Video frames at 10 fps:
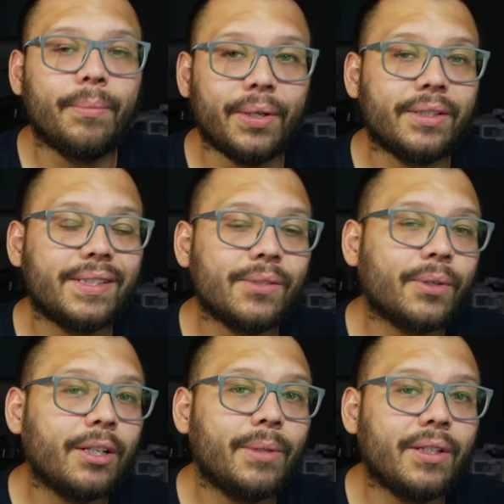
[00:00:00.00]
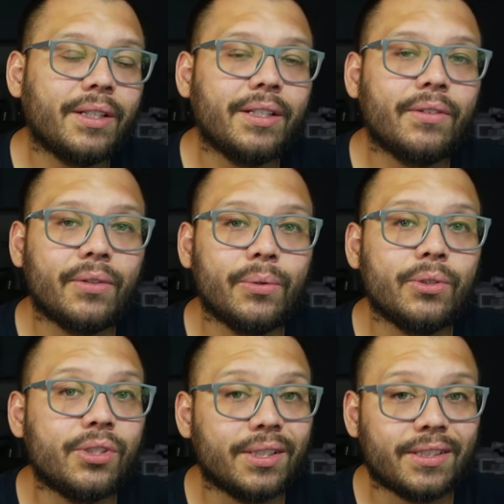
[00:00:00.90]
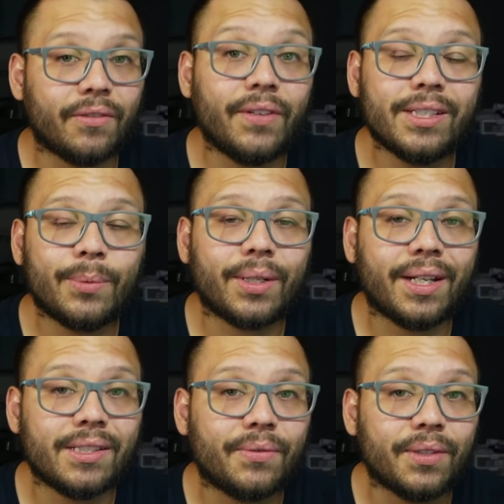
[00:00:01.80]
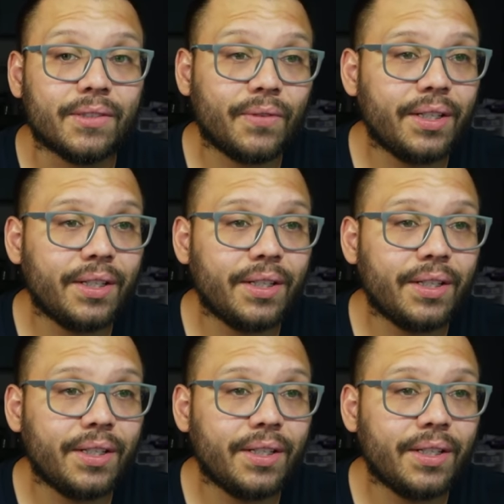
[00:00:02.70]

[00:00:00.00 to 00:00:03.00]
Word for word: But since we're going to be looking through just the Facebook ads for this